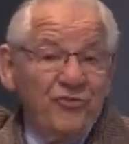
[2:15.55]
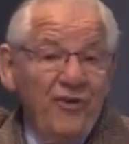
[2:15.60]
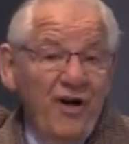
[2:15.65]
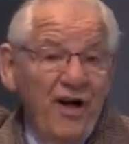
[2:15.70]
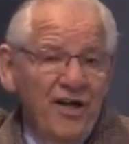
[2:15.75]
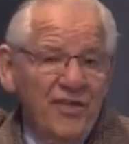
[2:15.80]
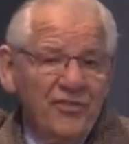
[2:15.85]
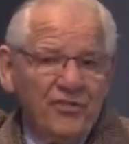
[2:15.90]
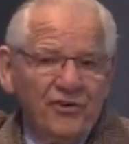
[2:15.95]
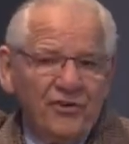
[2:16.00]

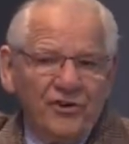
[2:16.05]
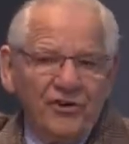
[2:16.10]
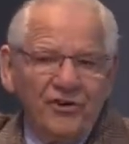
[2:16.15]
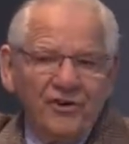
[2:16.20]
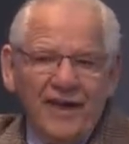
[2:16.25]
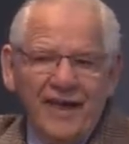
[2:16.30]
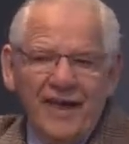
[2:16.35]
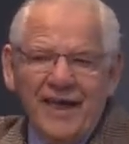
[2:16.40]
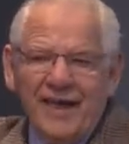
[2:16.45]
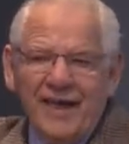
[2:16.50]

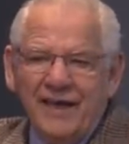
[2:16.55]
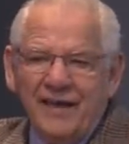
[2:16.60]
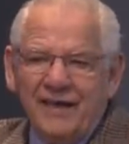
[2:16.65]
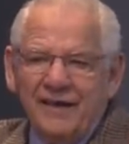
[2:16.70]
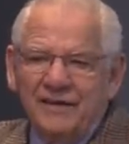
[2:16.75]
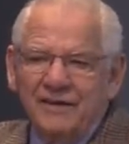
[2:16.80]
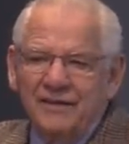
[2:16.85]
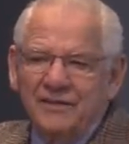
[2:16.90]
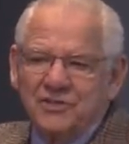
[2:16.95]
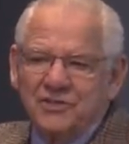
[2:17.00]
father
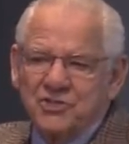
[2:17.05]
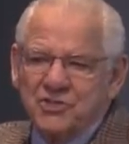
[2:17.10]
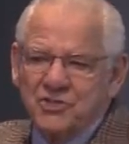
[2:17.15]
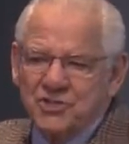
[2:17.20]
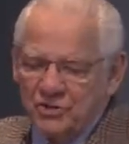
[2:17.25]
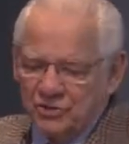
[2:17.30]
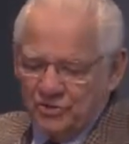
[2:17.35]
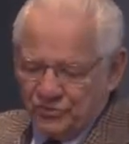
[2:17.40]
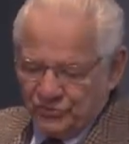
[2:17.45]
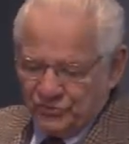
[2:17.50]
and
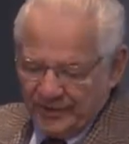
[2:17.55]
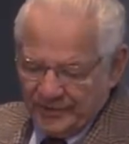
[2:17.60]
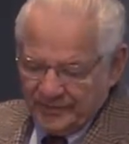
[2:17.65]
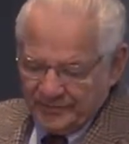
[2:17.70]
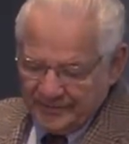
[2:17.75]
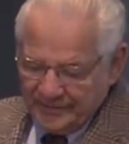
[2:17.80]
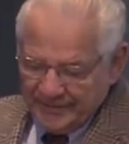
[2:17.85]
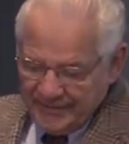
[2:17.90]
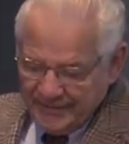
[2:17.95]
children.